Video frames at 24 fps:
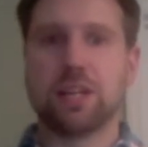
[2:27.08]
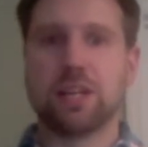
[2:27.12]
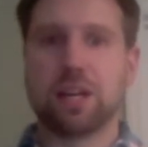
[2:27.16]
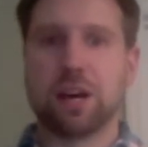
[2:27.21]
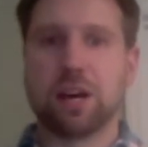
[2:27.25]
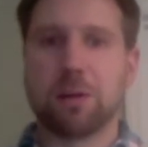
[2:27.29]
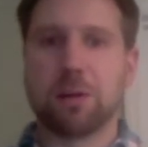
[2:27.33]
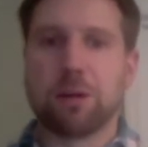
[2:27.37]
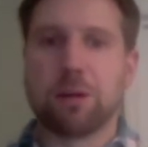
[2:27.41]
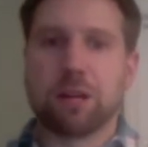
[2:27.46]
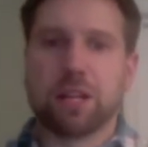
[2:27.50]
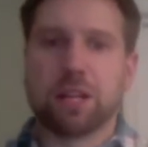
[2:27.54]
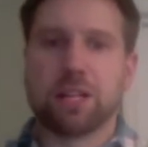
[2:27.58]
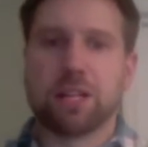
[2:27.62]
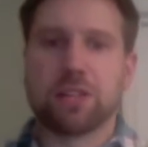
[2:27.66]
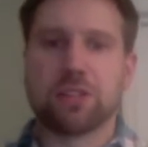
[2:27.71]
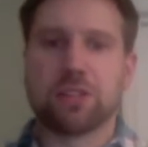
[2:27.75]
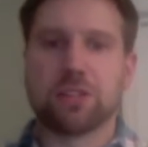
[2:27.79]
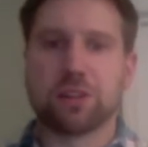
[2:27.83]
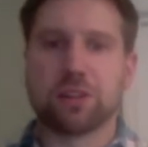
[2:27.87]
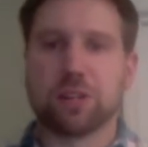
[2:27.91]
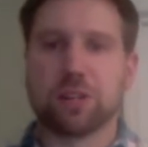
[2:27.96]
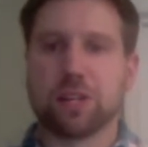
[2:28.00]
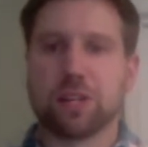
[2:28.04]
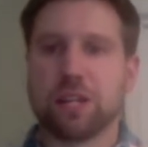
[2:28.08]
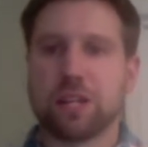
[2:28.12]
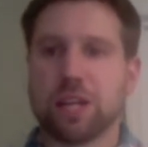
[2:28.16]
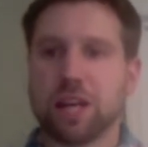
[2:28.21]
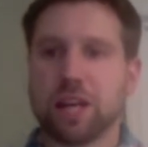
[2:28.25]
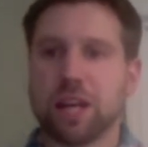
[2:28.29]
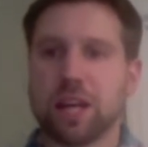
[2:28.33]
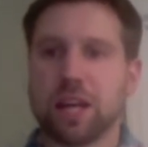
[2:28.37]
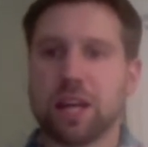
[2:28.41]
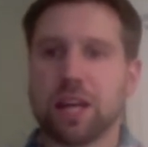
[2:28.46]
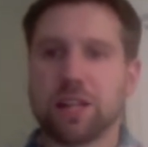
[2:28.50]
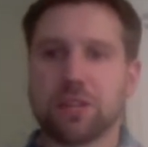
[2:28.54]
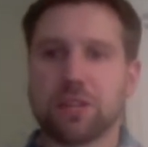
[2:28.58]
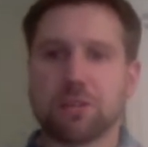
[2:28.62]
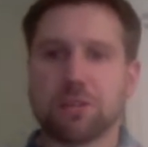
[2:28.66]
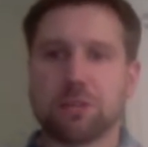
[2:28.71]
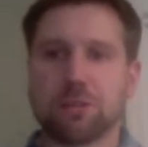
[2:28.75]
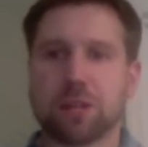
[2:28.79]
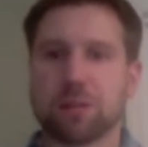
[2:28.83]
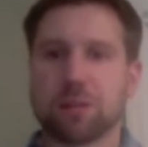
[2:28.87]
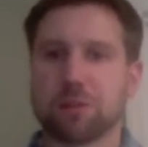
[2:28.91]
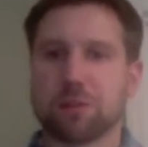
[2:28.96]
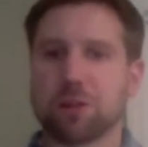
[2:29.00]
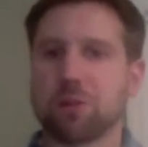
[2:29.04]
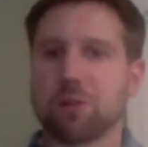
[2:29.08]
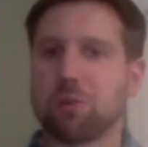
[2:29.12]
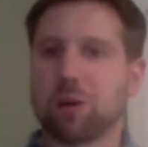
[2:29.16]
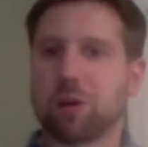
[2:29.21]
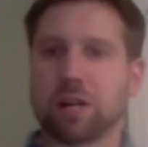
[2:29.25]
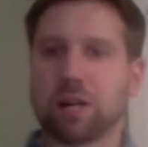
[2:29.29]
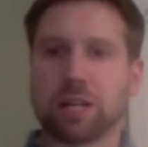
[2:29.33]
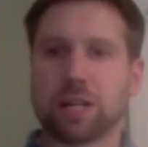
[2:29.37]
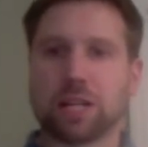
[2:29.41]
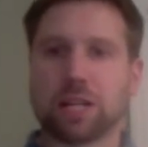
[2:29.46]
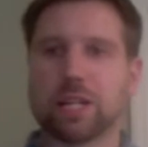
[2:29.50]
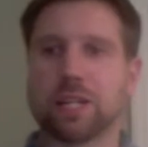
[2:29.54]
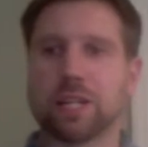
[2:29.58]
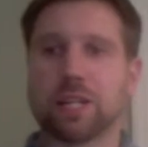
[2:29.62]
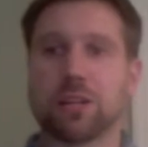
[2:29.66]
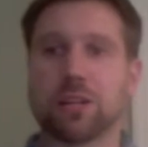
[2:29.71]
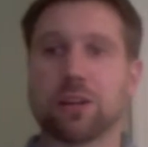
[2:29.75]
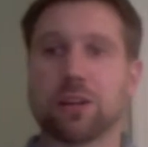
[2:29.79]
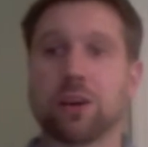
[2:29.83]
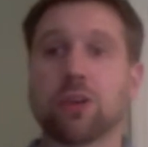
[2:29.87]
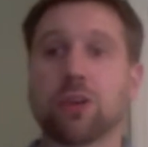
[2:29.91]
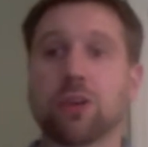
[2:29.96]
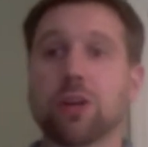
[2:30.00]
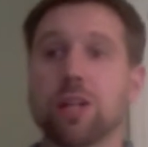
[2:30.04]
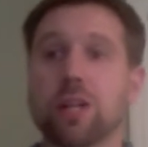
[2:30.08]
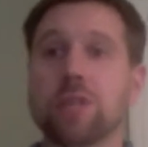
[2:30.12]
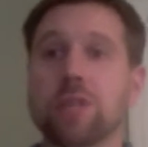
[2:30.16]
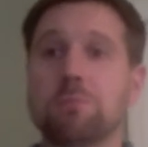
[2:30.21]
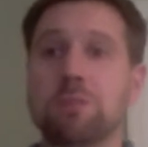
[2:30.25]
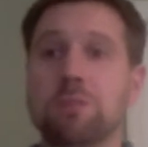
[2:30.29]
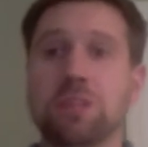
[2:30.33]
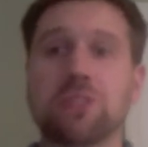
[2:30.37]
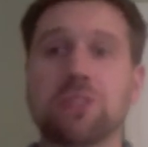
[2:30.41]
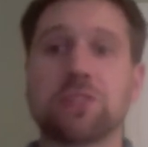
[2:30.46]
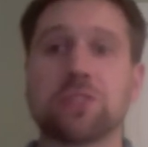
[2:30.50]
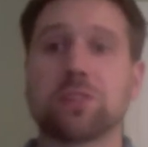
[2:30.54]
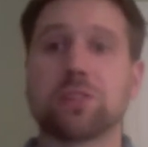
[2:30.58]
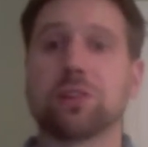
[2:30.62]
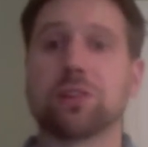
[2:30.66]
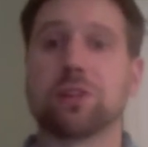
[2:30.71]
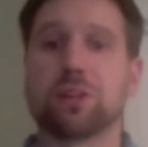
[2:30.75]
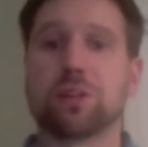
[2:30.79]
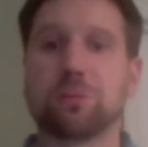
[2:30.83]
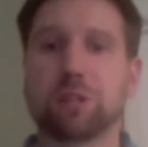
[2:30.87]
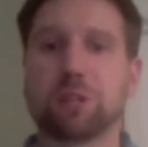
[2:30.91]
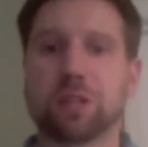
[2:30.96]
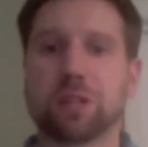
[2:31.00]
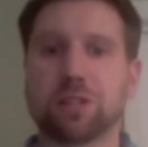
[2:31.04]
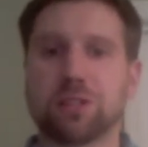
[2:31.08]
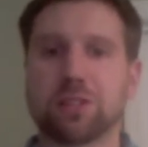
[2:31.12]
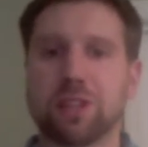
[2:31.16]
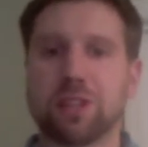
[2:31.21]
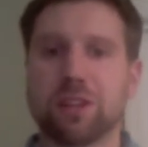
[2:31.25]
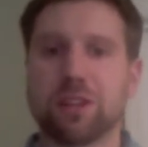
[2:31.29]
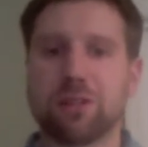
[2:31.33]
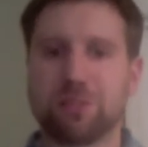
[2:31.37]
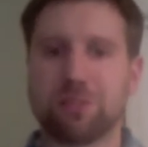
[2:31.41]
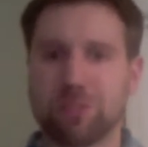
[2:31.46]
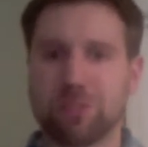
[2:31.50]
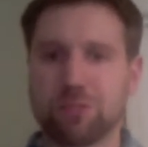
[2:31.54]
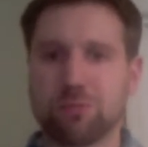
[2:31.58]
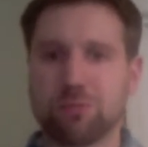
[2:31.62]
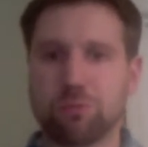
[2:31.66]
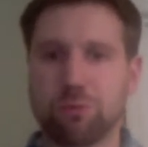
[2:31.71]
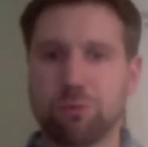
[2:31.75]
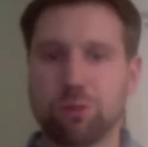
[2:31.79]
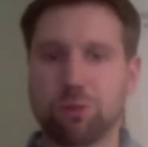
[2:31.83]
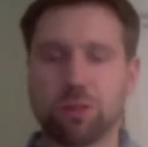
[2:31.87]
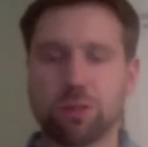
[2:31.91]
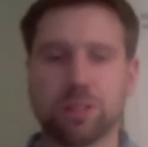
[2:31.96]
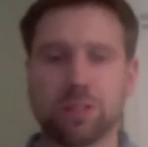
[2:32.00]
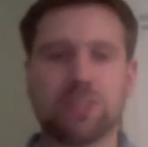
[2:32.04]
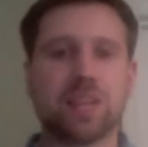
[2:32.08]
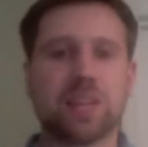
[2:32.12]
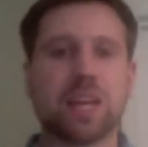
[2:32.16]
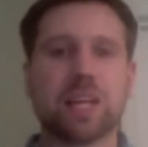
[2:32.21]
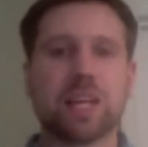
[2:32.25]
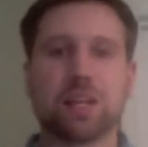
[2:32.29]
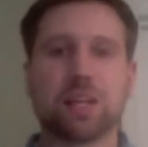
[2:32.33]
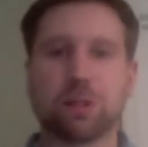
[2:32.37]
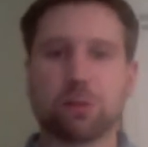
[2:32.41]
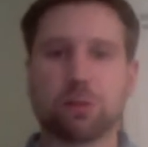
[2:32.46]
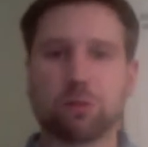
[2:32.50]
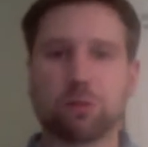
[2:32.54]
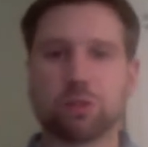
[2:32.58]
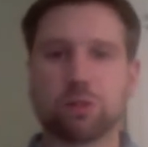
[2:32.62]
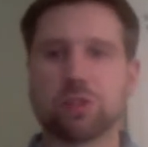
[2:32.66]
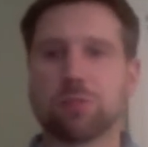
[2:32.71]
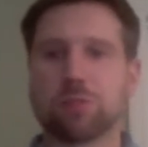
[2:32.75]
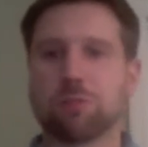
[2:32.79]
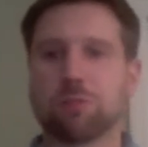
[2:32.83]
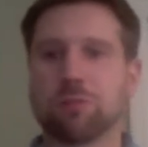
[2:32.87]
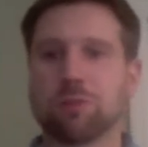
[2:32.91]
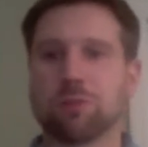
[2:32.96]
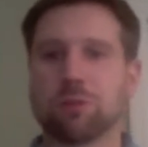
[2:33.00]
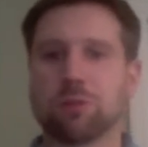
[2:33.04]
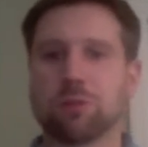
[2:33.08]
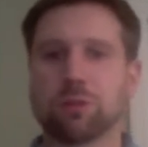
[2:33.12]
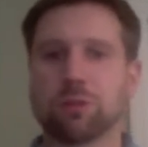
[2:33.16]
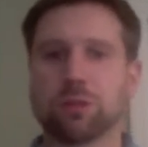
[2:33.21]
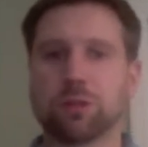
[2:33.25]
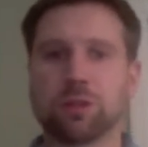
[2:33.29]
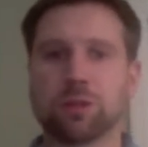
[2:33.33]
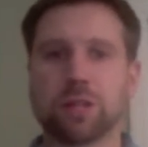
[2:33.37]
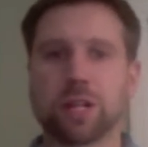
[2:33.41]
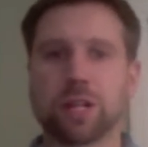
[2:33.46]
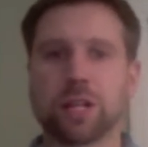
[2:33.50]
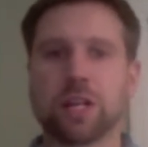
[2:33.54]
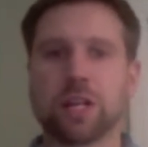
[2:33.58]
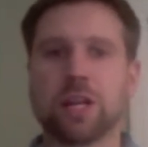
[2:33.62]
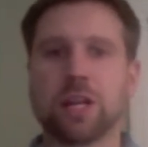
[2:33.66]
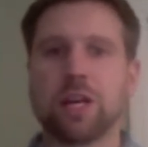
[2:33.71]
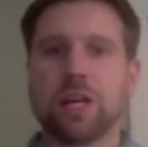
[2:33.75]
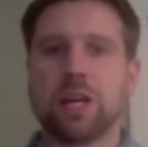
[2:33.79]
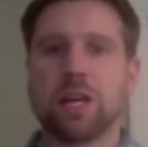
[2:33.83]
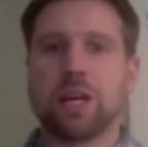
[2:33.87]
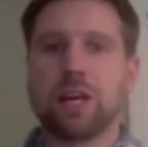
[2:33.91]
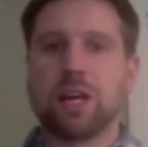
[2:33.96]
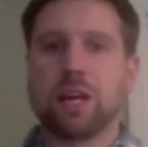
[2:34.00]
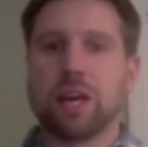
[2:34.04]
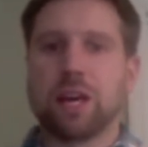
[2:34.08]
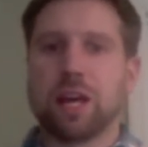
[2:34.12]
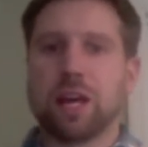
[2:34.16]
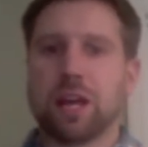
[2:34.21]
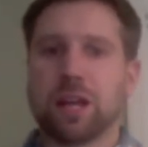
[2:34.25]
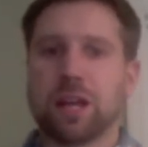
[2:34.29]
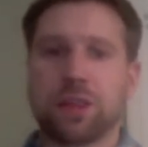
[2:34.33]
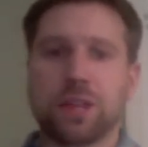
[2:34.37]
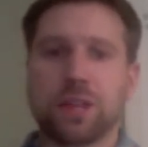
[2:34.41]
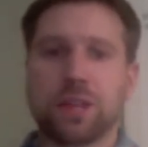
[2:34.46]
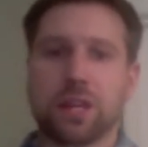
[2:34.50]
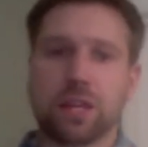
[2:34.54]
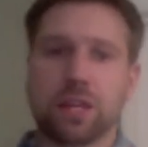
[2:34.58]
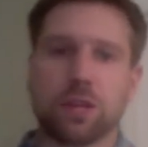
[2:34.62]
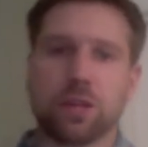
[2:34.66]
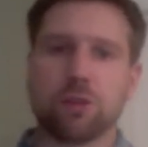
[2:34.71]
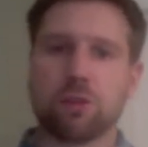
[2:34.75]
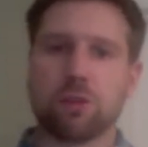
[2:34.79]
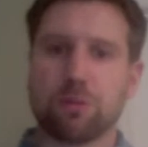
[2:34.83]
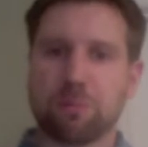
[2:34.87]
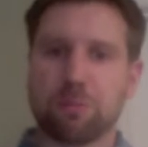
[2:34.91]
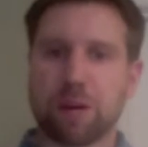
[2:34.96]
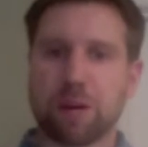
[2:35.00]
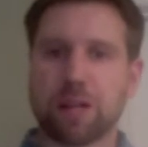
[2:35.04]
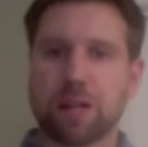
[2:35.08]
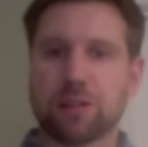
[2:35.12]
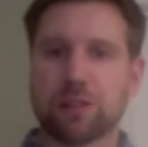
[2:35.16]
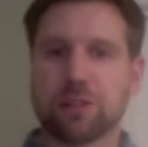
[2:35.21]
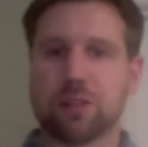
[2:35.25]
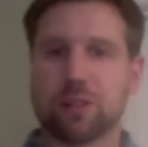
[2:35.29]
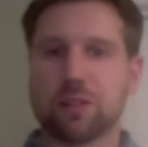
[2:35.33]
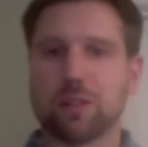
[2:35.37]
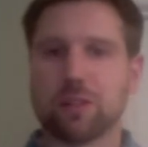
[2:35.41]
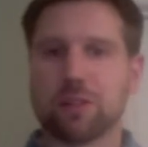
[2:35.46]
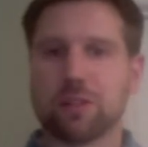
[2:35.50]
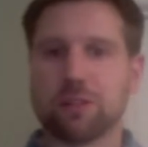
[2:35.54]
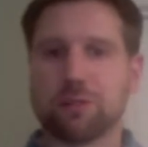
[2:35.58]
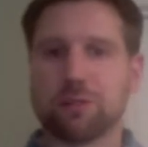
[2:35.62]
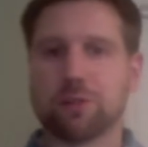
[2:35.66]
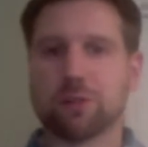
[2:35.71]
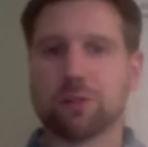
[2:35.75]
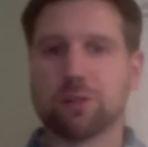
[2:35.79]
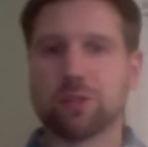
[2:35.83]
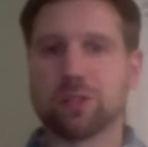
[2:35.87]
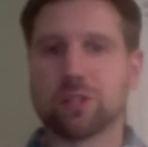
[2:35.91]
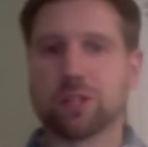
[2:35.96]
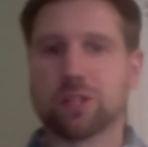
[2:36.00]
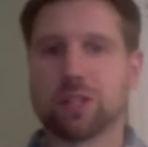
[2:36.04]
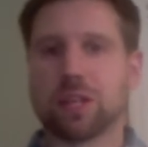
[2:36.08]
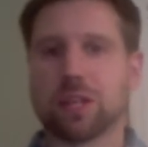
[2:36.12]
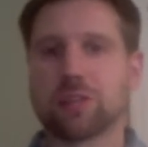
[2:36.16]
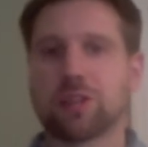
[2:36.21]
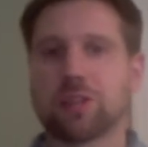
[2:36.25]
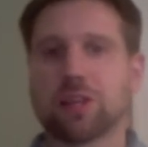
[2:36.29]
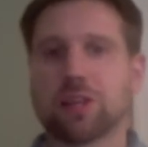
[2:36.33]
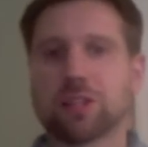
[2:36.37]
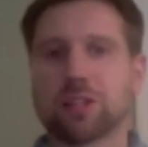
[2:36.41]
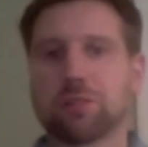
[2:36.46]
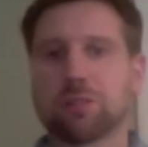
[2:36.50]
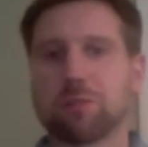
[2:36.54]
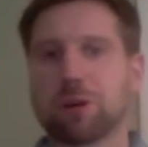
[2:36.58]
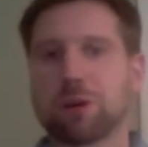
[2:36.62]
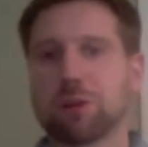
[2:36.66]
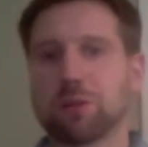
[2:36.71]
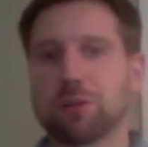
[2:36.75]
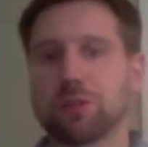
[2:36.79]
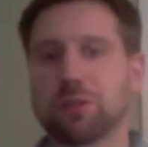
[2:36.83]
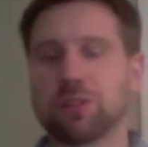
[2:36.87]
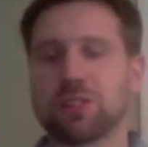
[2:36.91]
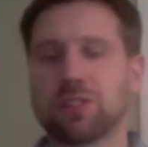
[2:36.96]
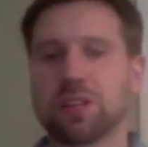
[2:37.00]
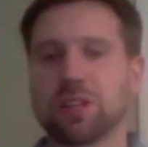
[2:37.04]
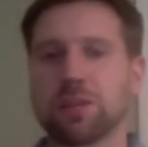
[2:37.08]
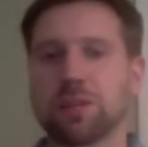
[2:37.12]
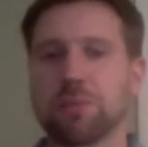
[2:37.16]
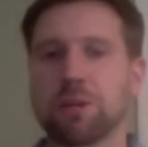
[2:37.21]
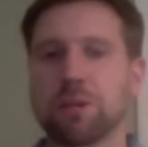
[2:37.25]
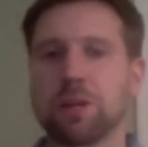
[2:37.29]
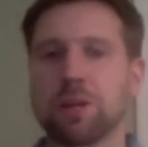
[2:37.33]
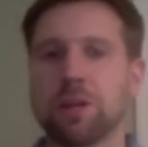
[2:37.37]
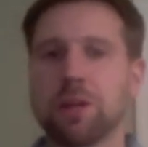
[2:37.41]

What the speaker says: about getting started, and sometimes I'll walk in and they'll already be started because they have really taken ownership of their own learning. And I think going back to the first thing that I talked about with STEM,